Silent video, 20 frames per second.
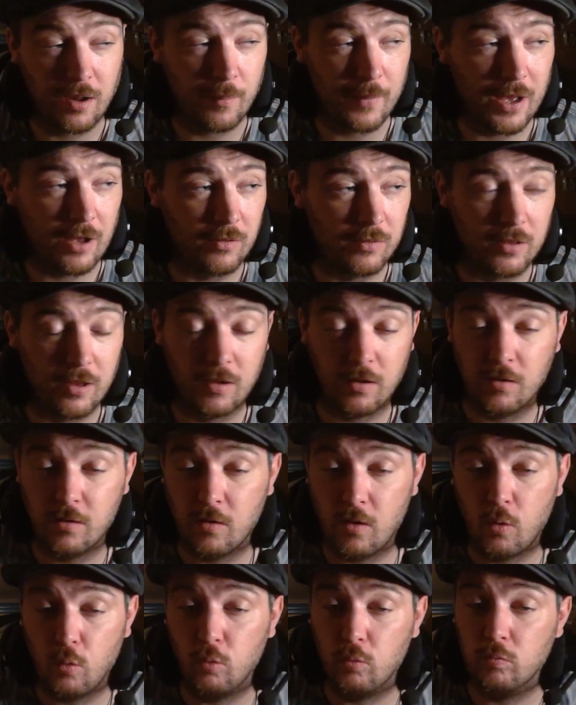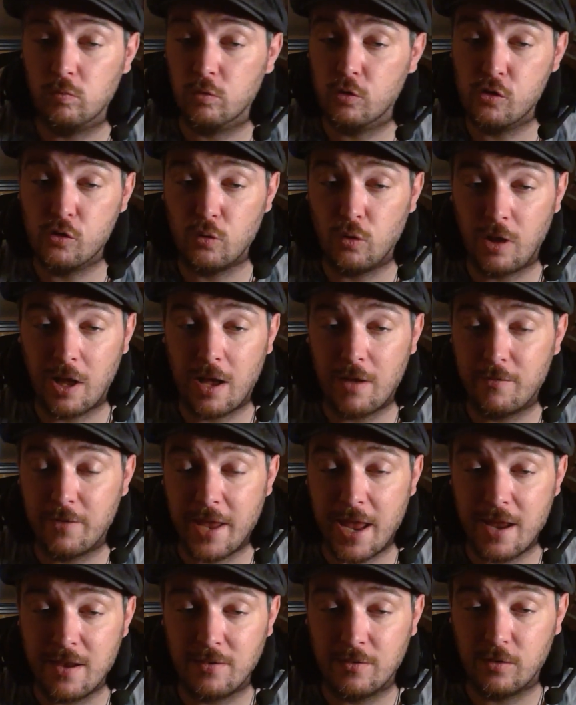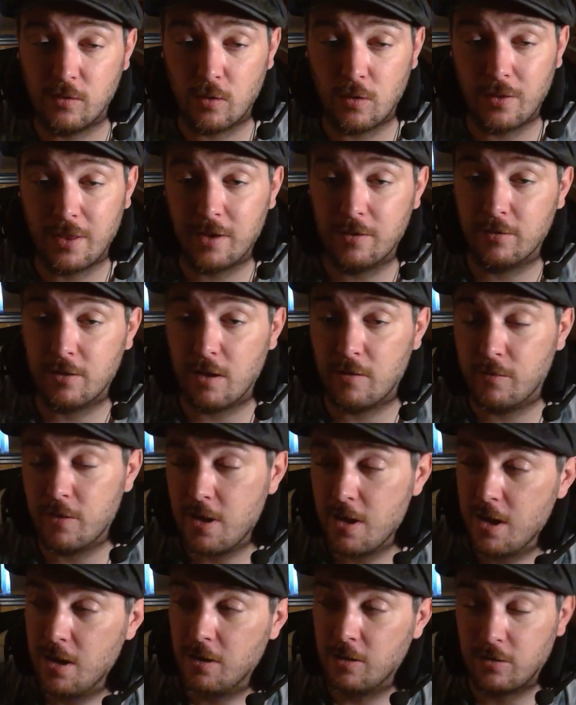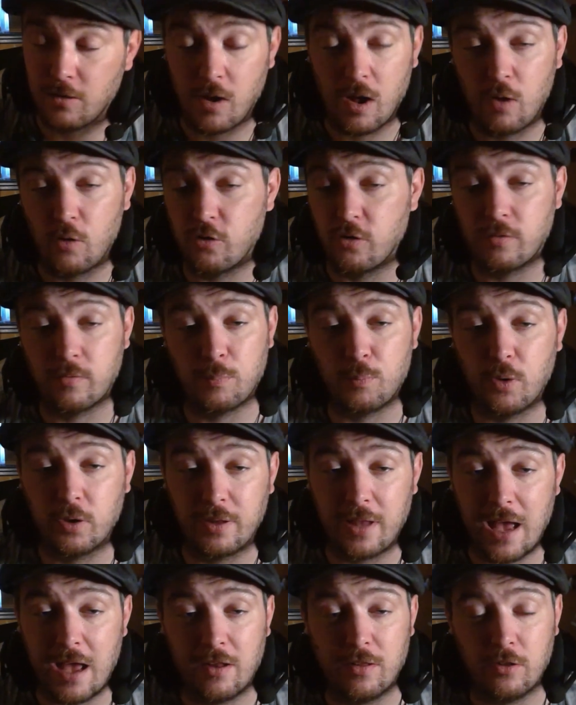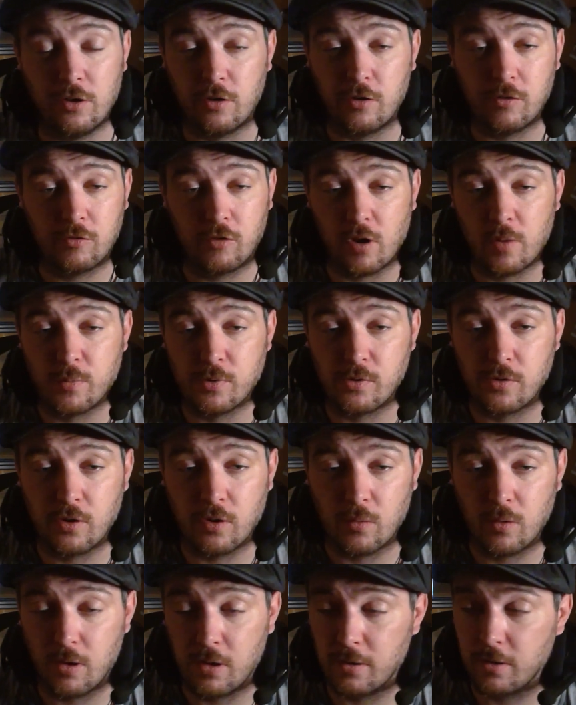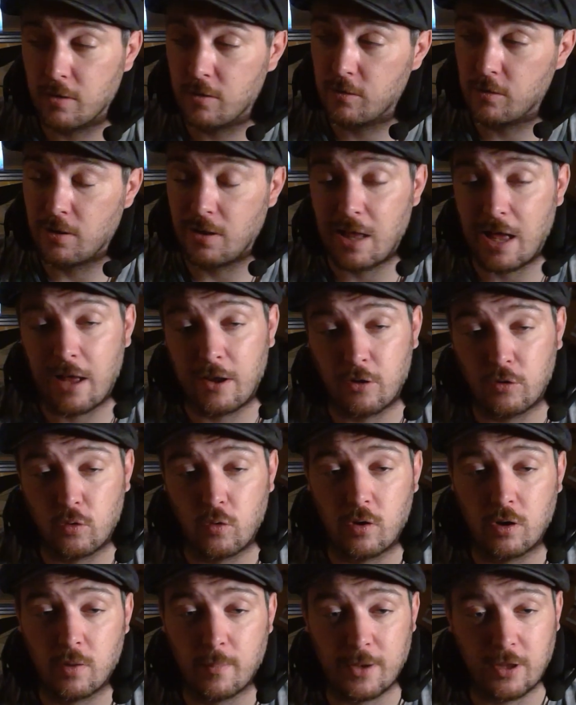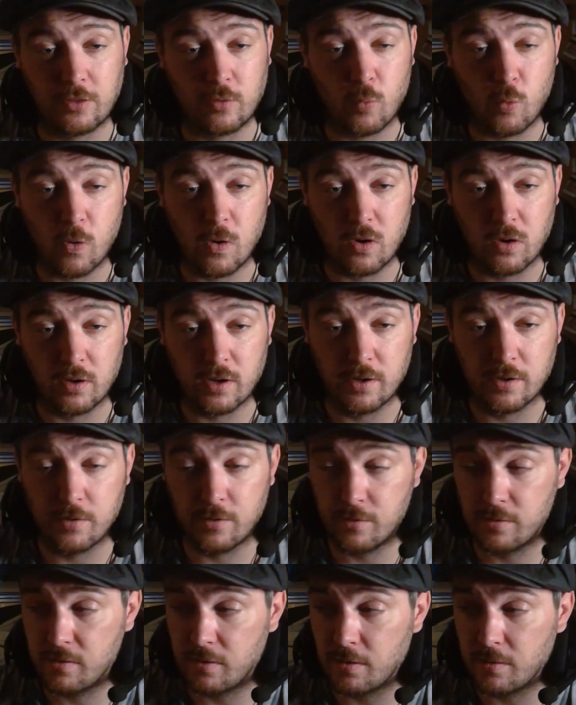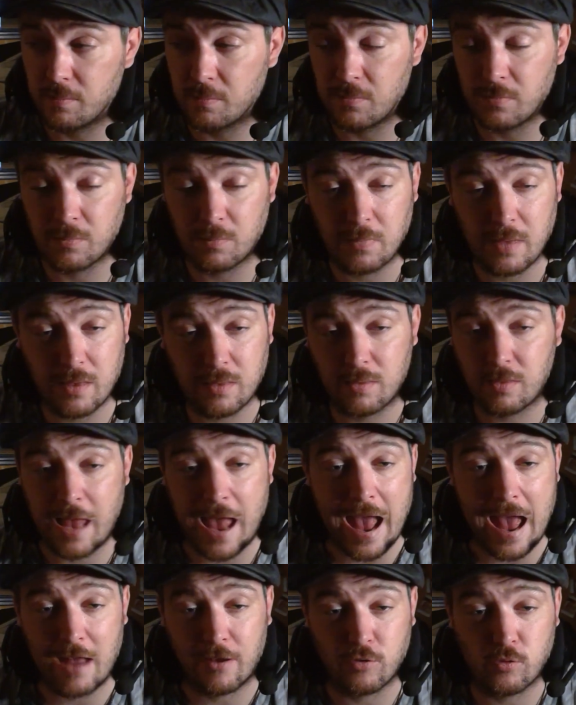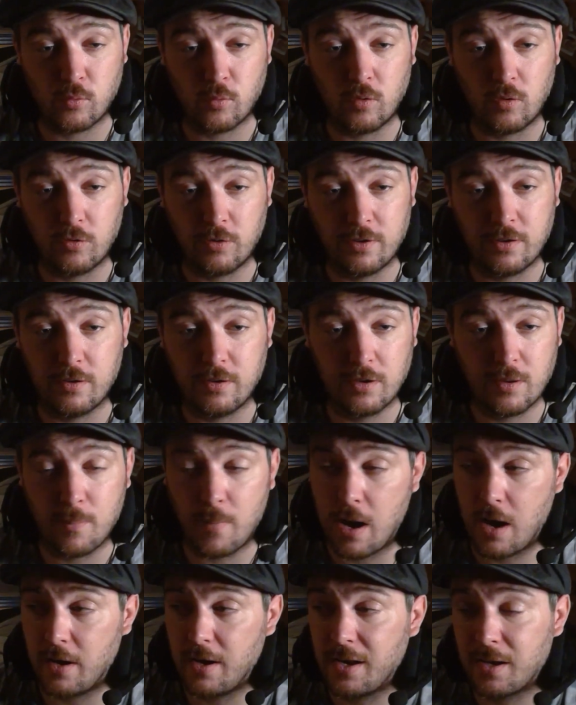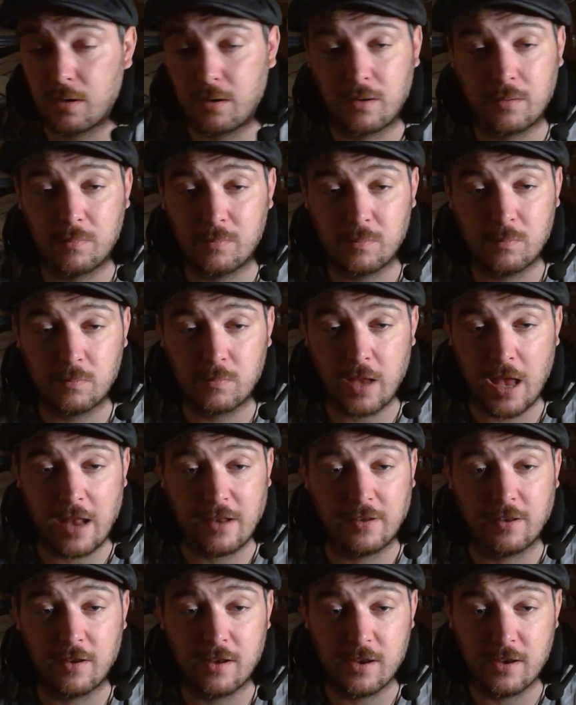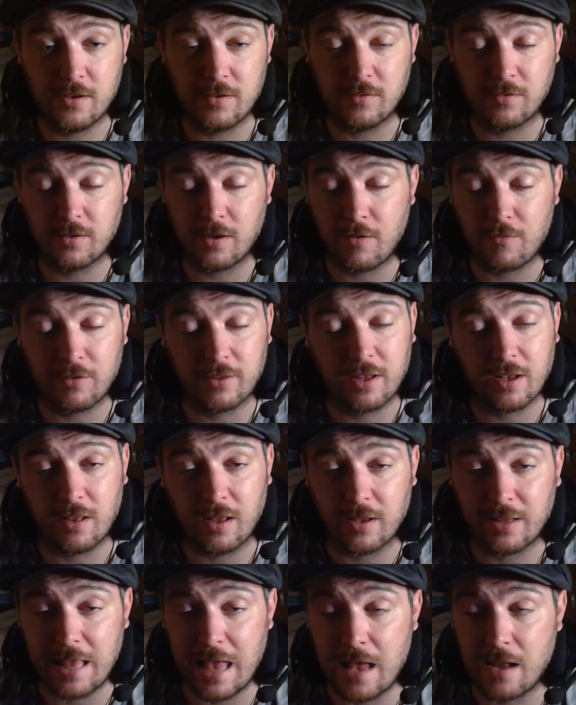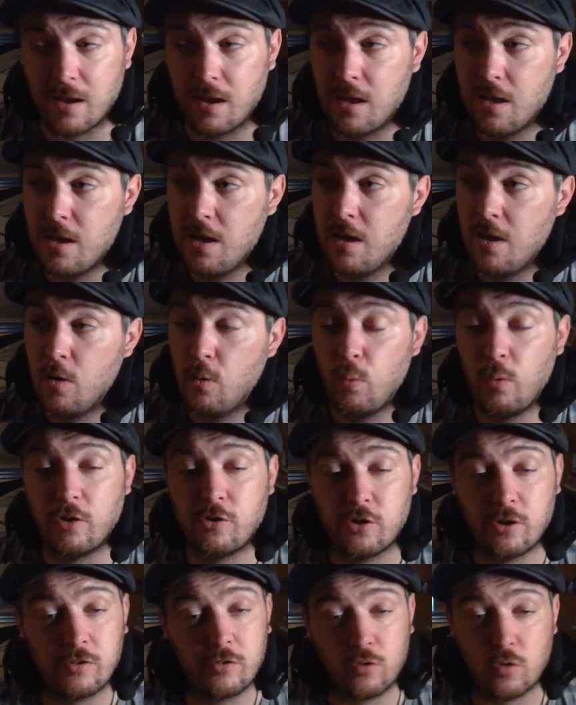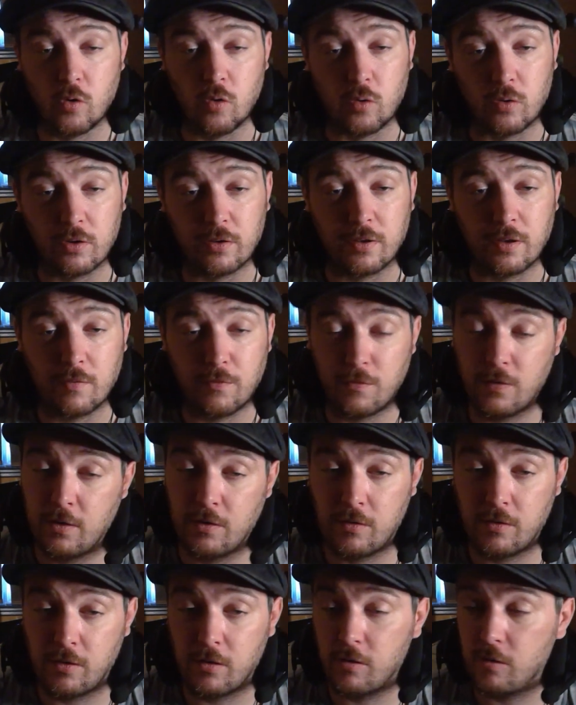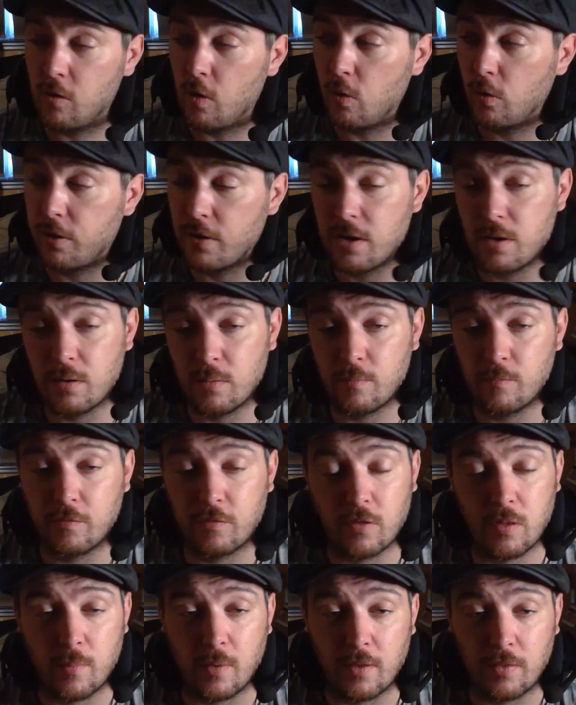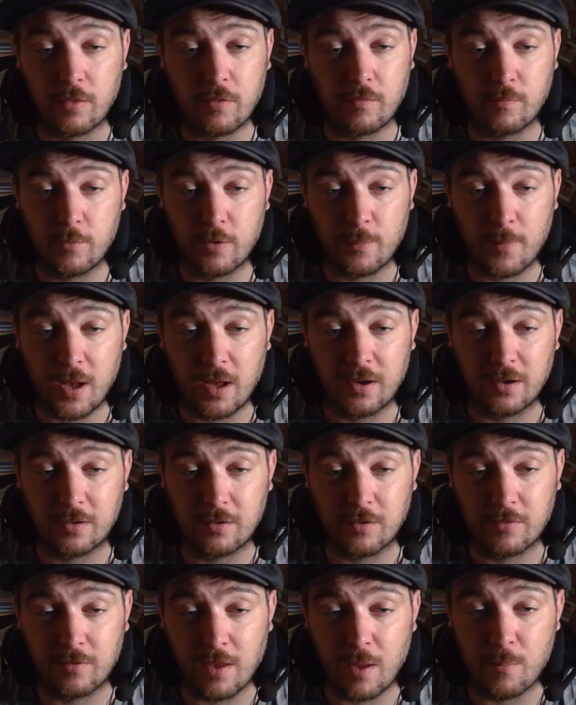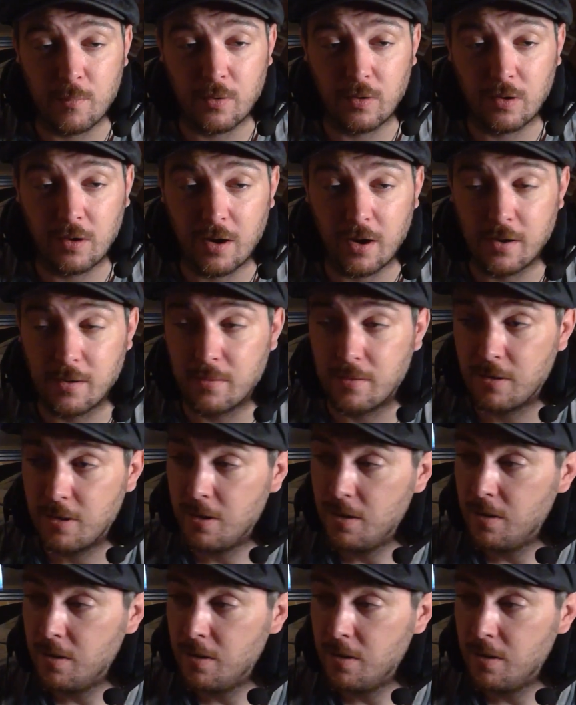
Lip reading: about the old True Life case and all that stuff. So I'll just put that in the description, too. Like, there's a lot of talk about the Warrens and actual demonic entities and everything like that, which is cool because it fits this whole theme for the month of Demonic December, and